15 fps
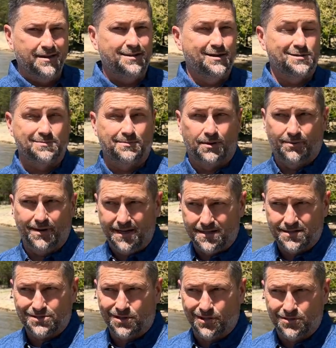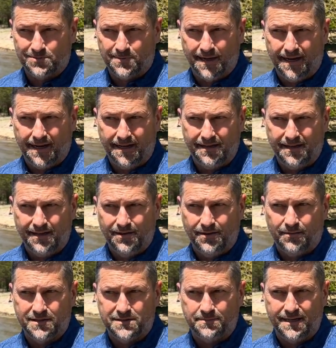There's marinas close by,
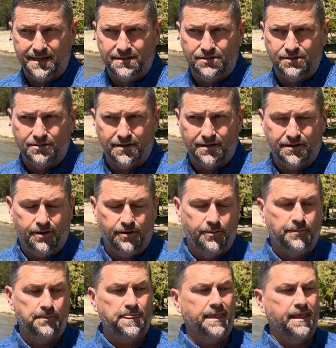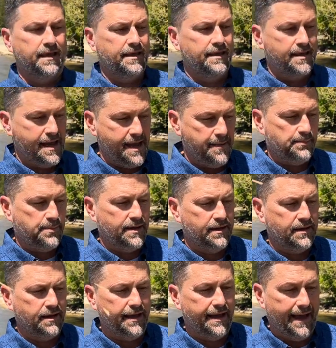which means you could go
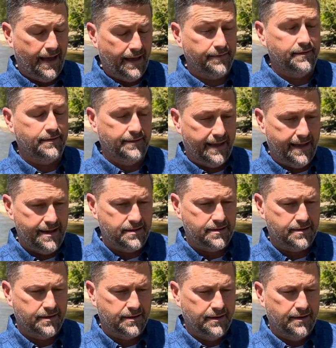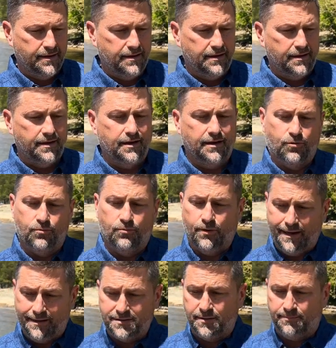camping at the lake,
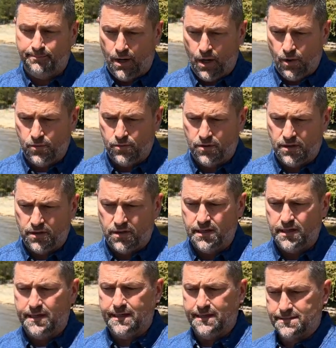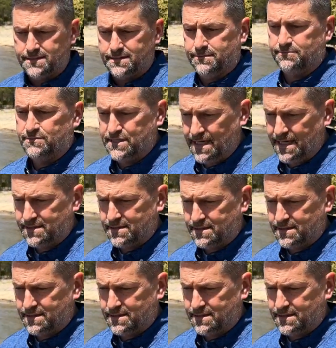rent a boat, get some jet